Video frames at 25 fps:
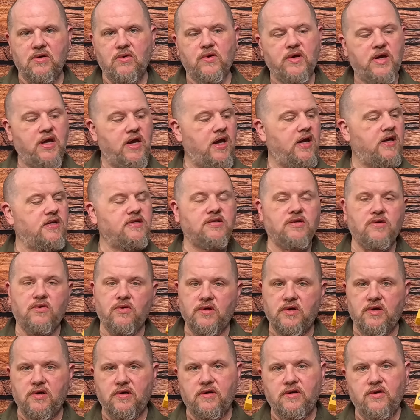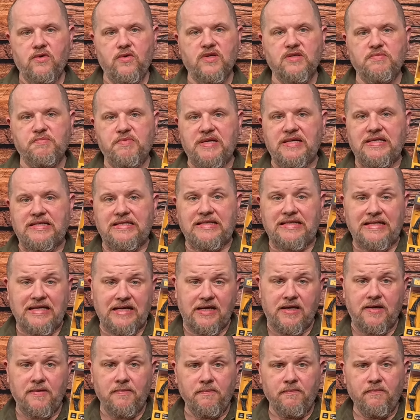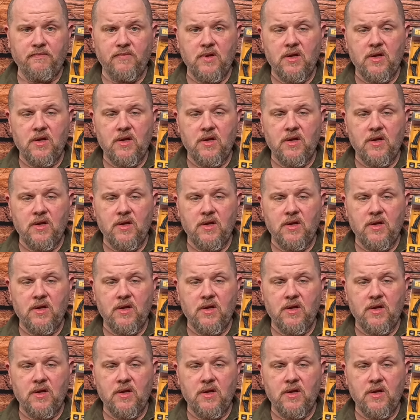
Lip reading: Okay, so your USB-C